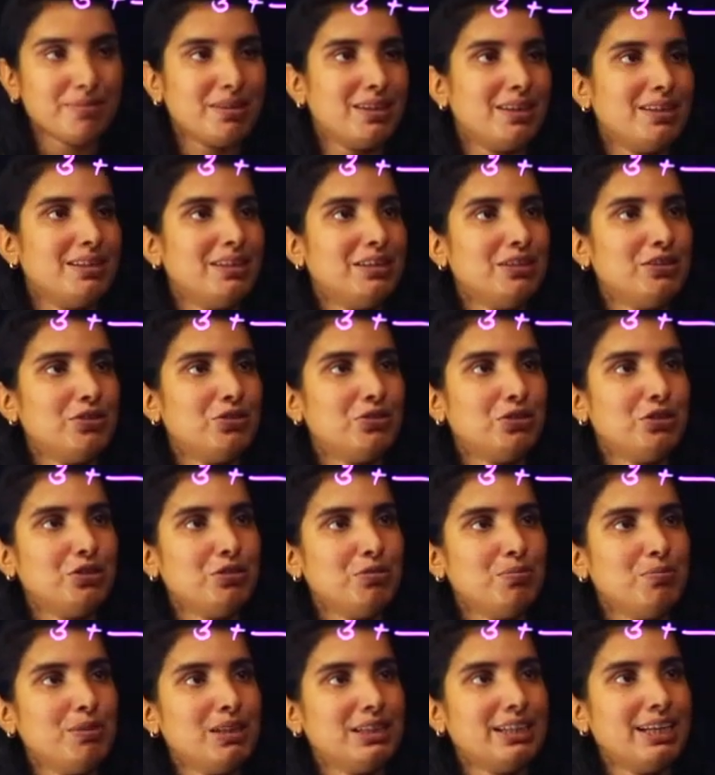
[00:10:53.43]
the
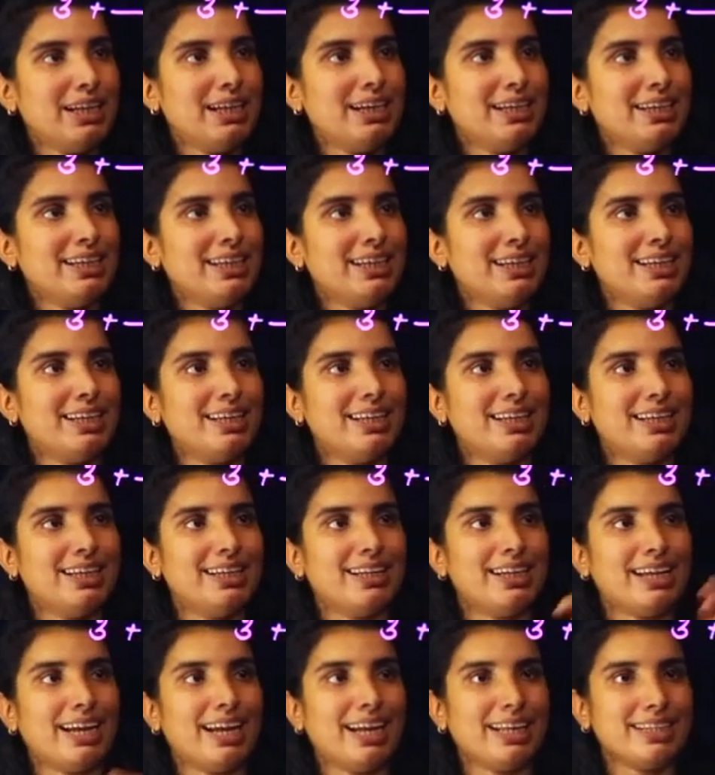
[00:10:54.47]
autumn built
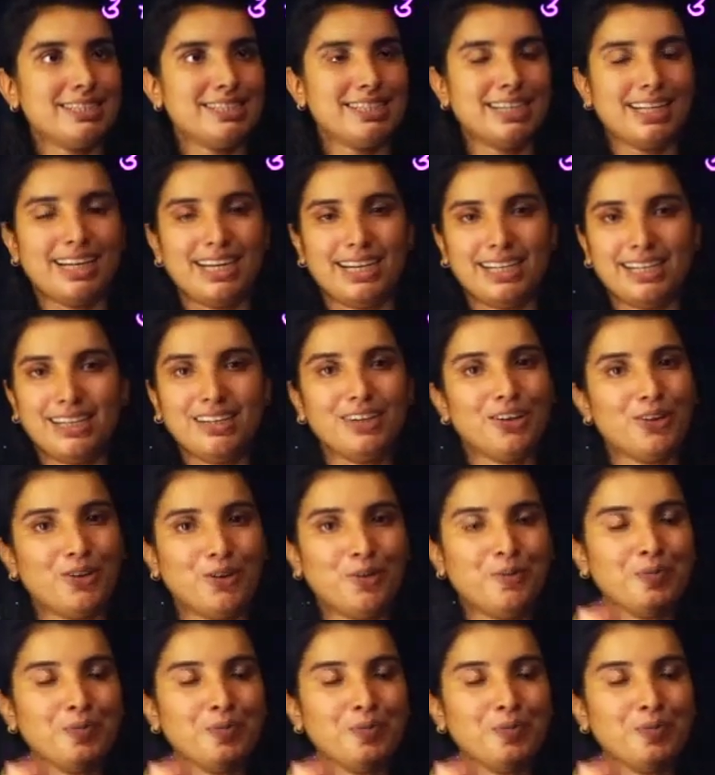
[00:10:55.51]
theatre connected under it.